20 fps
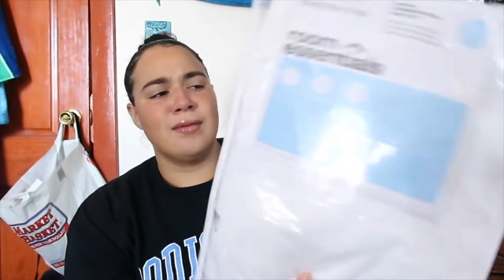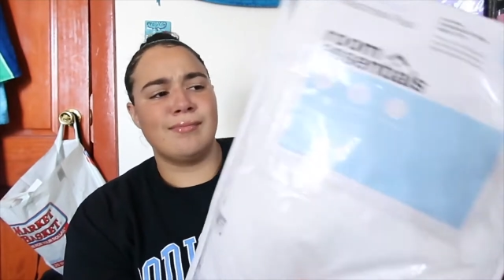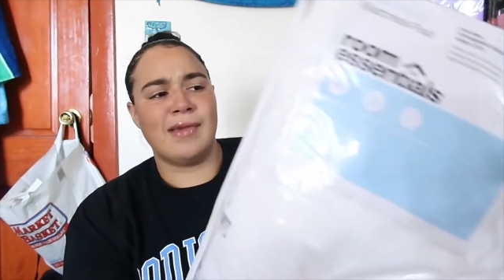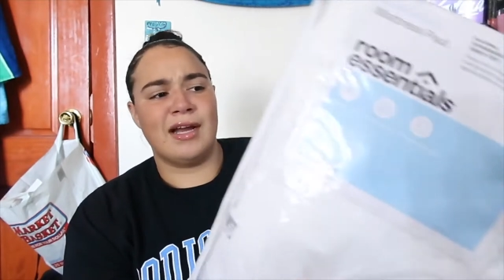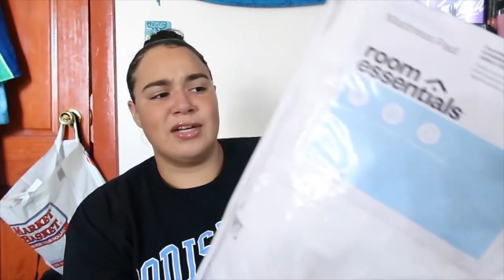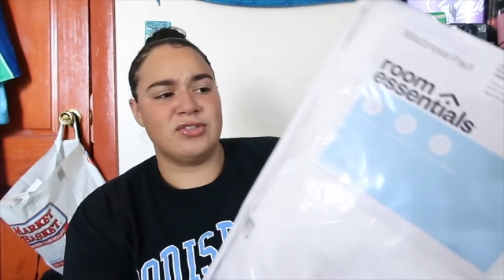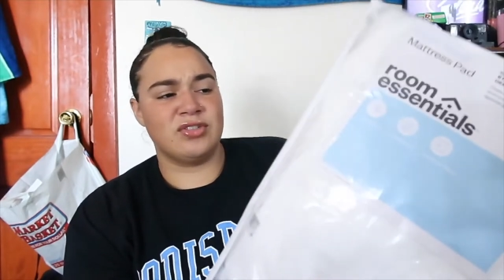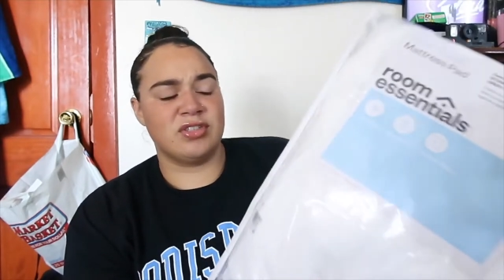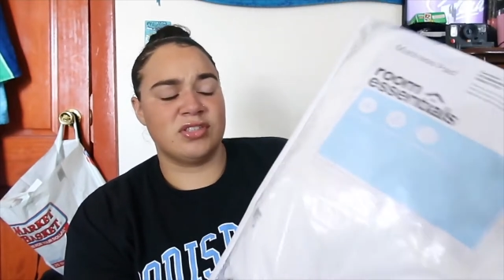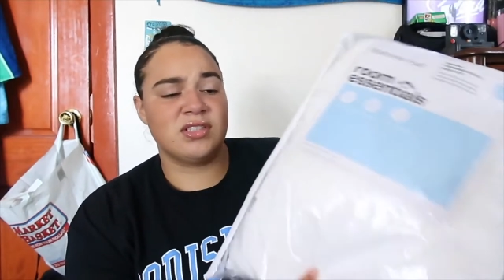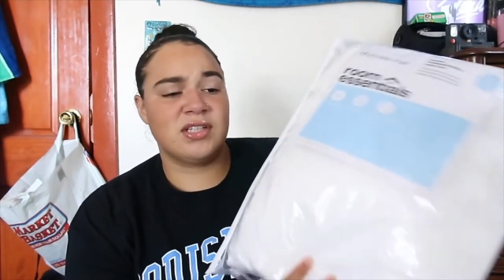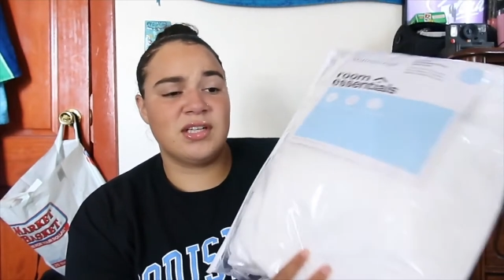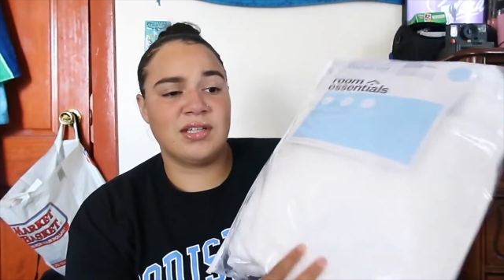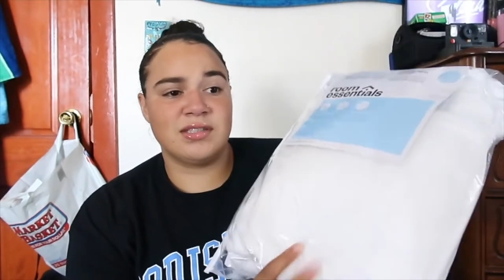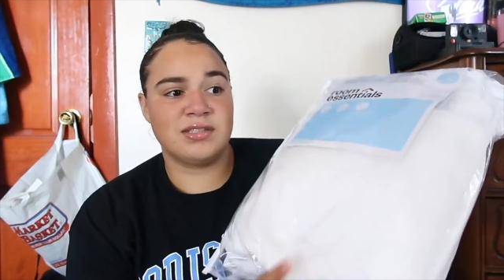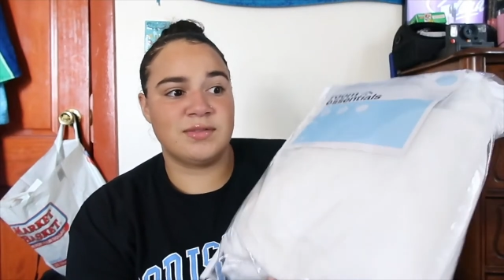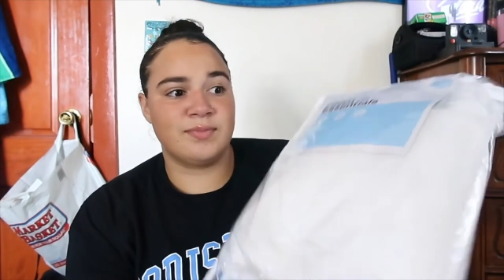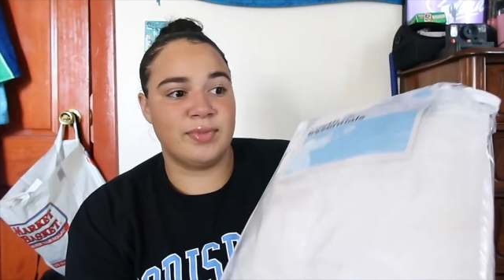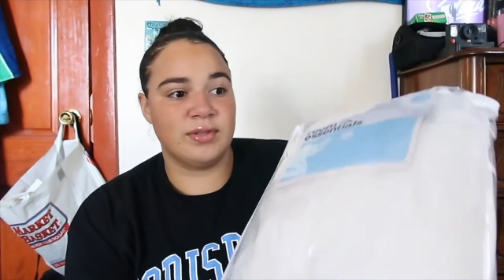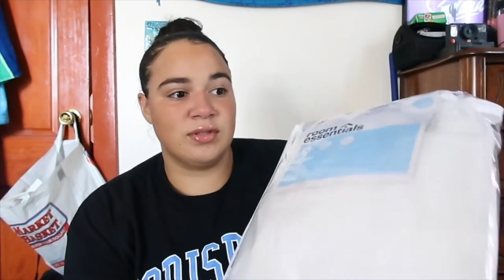mattress
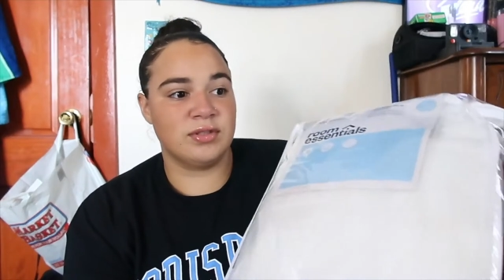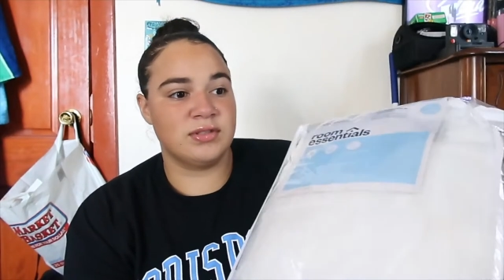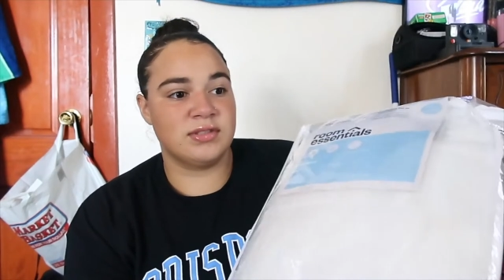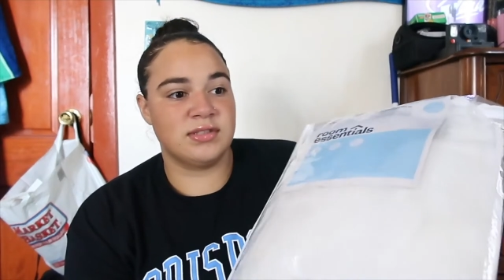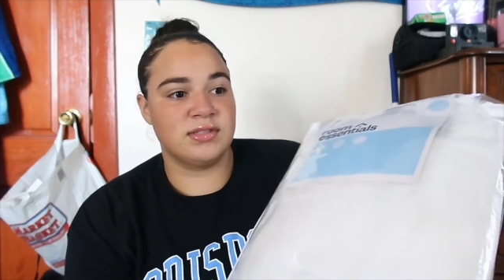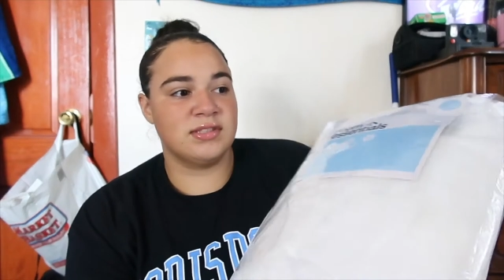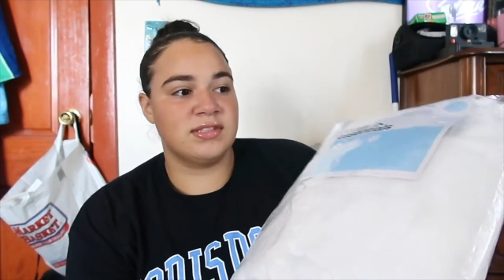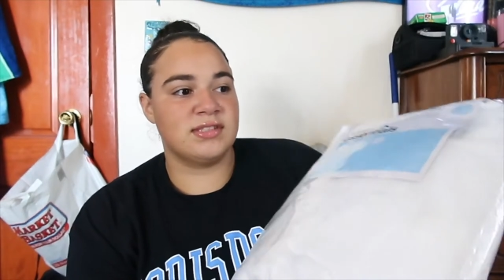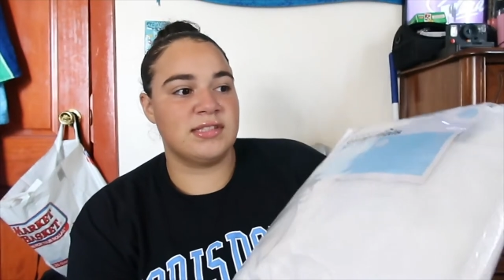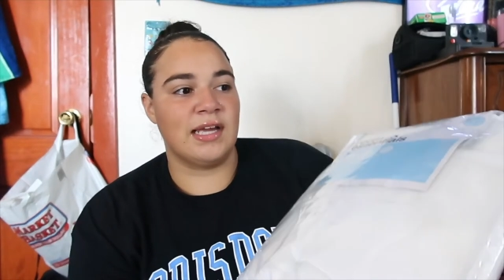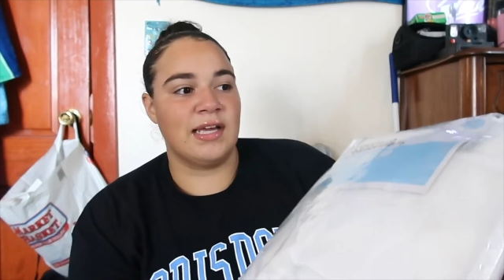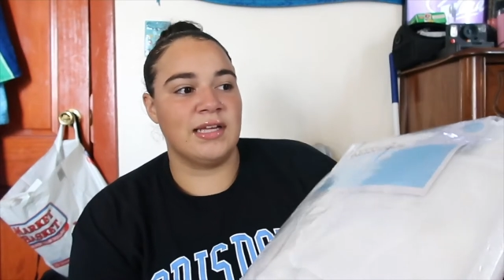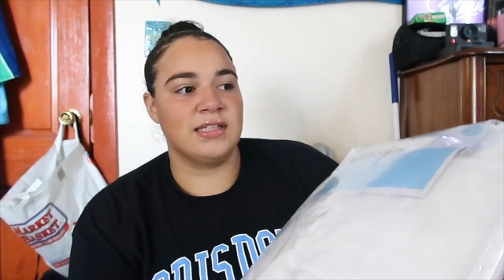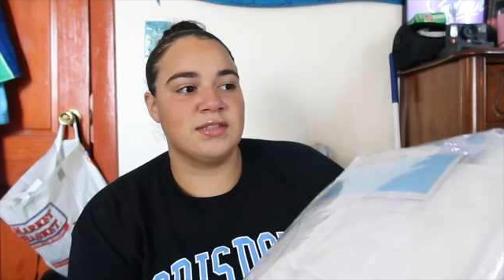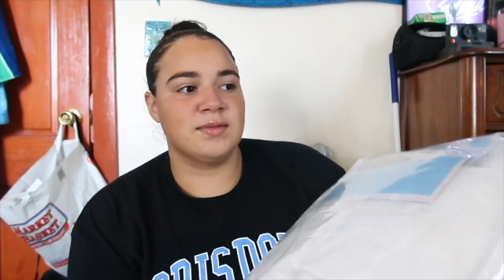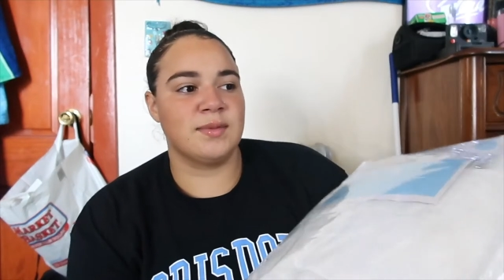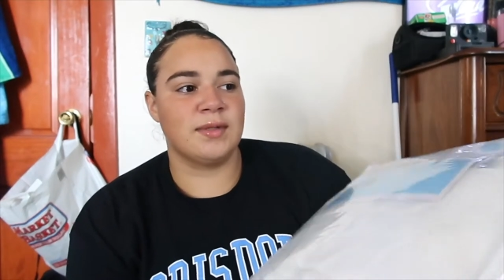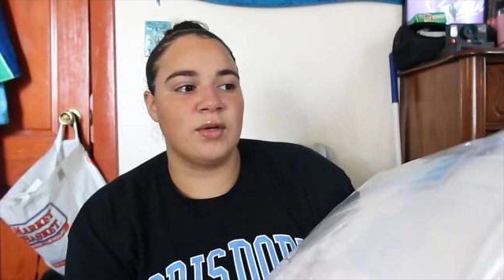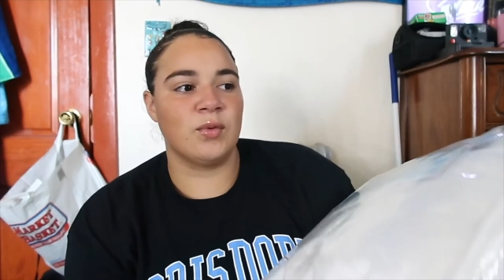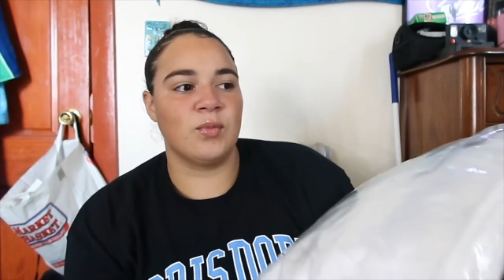against spills and
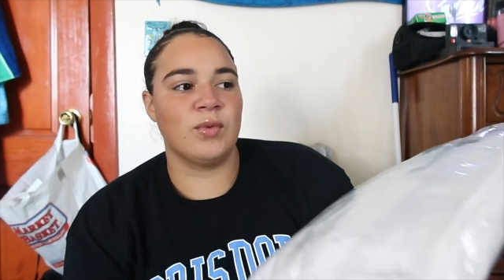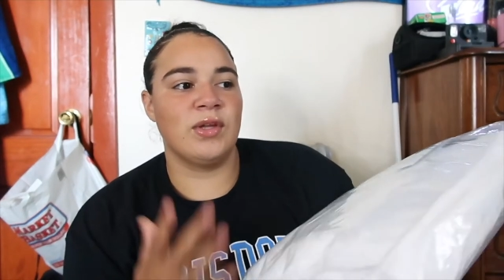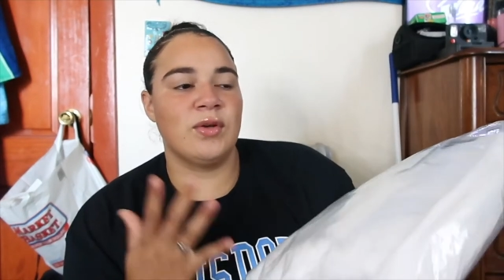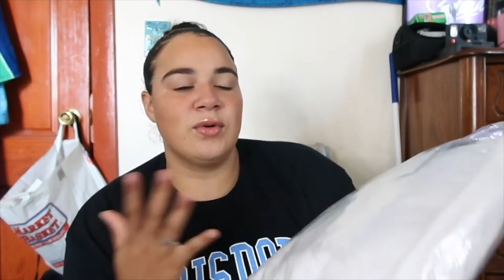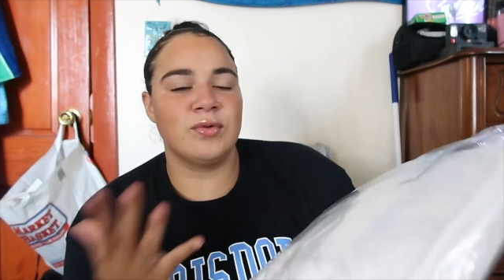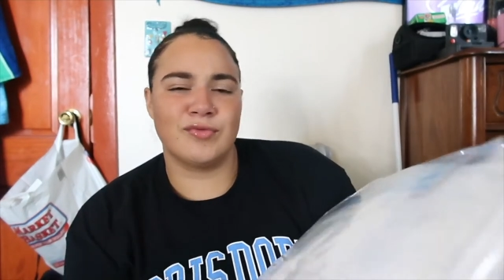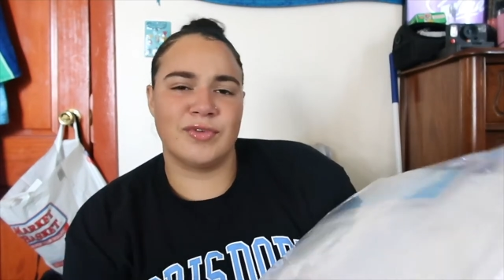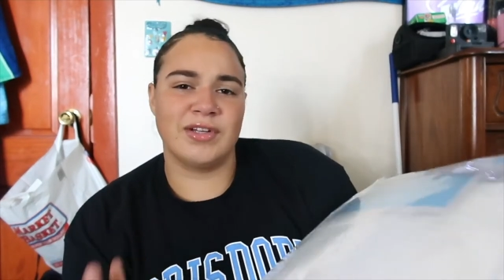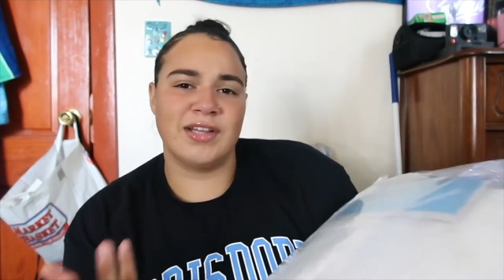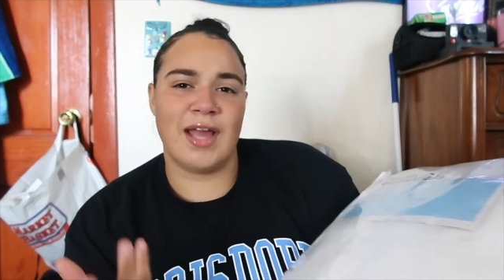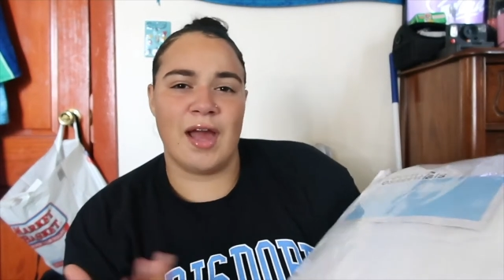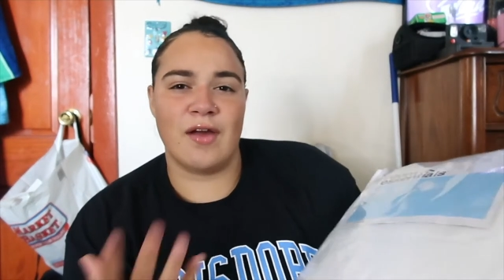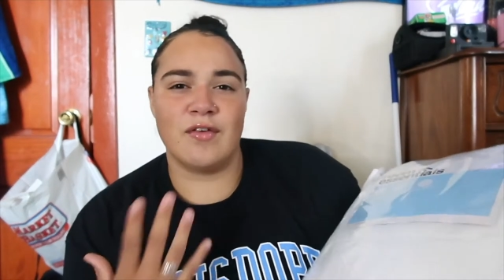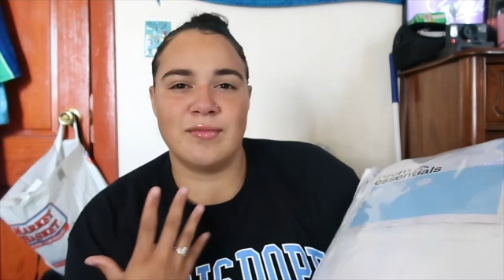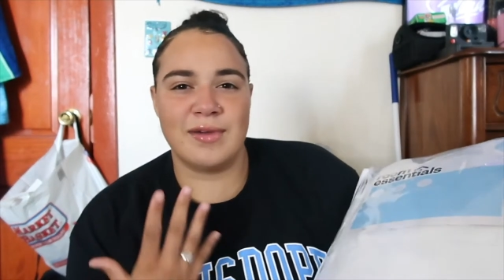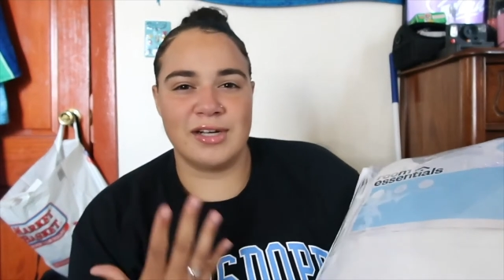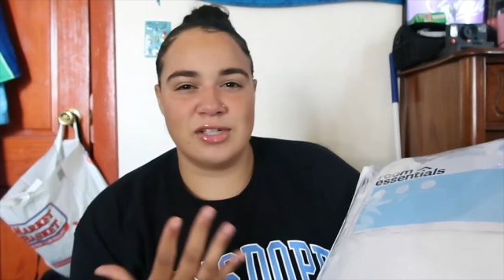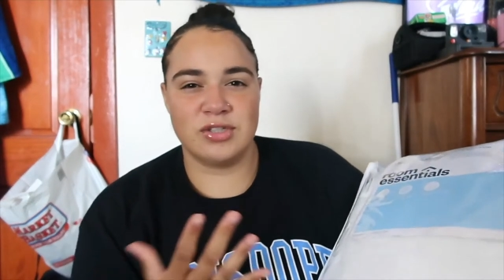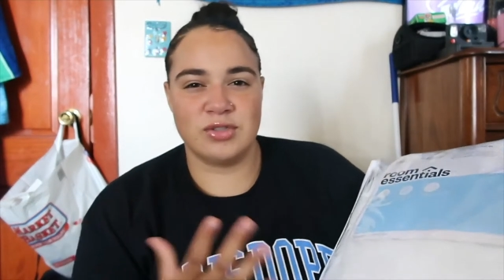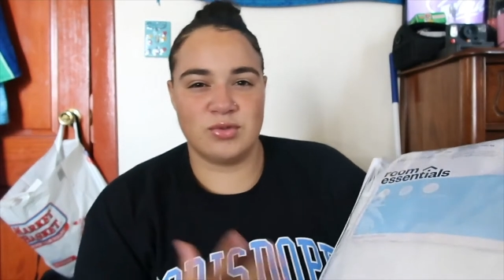stains but we don't really have a
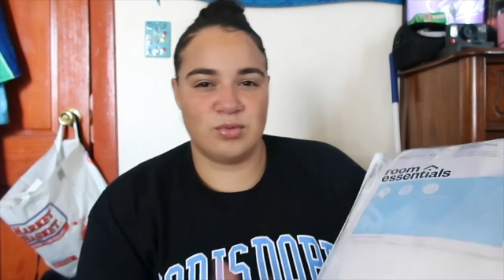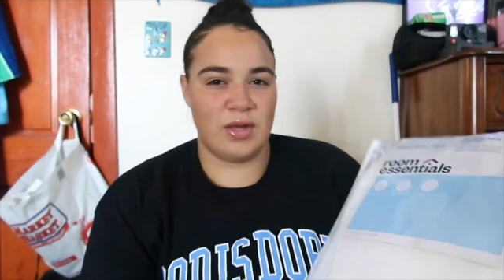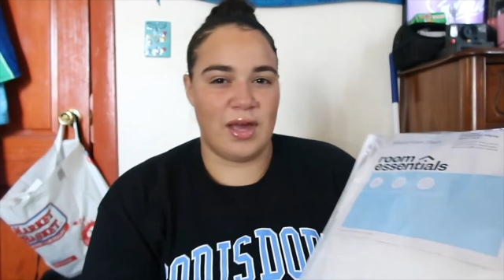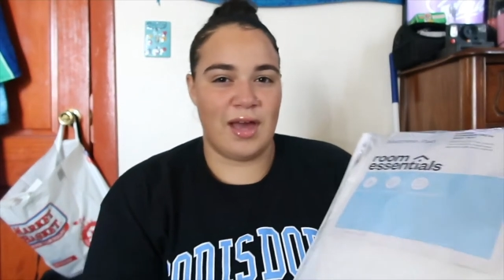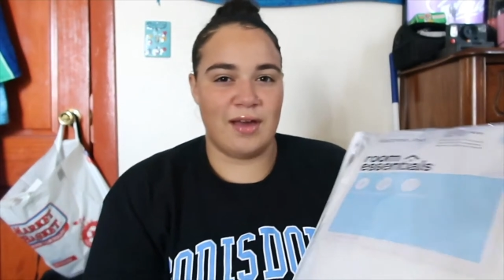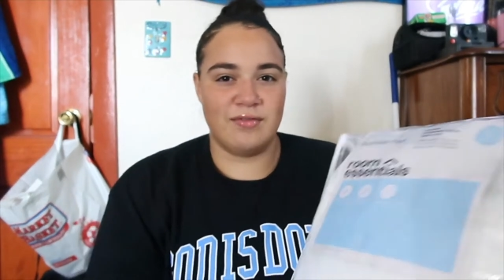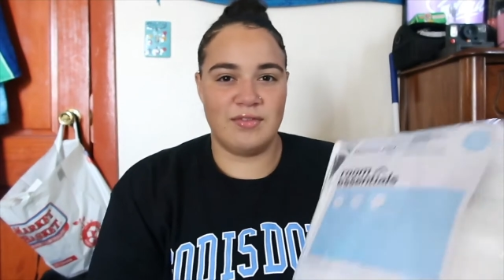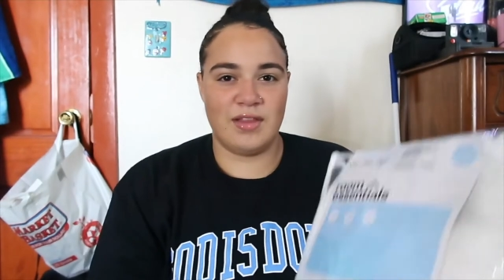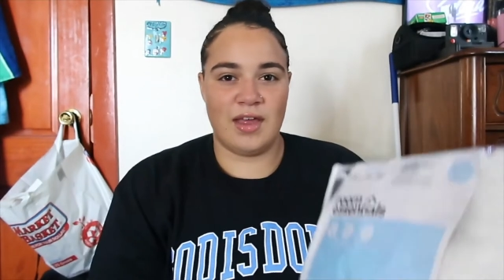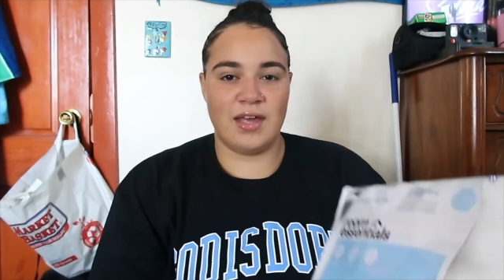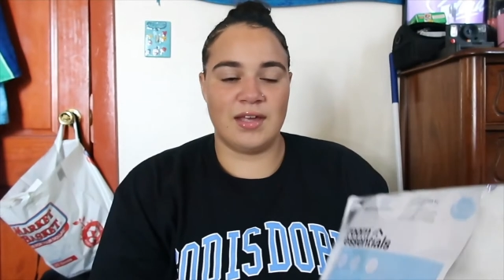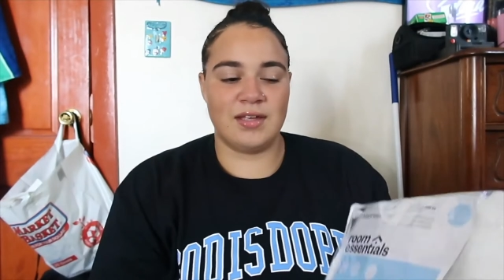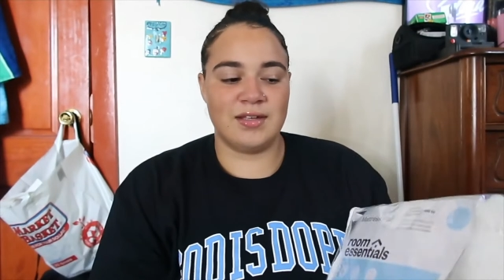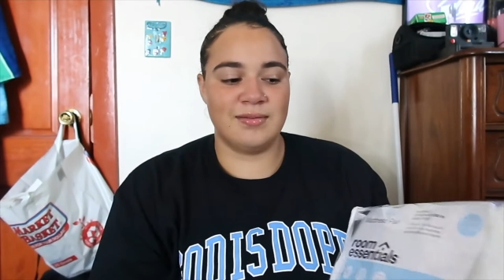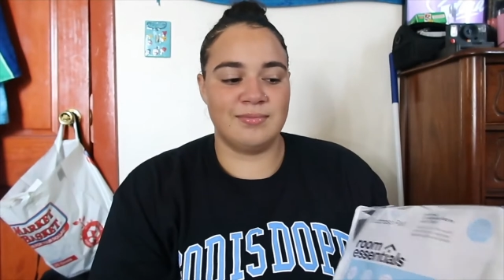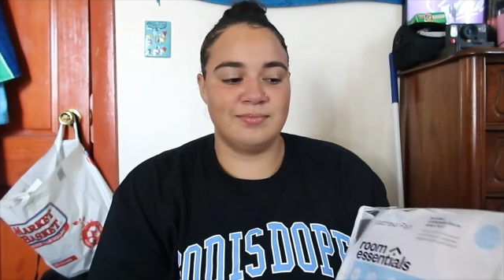mattress we have like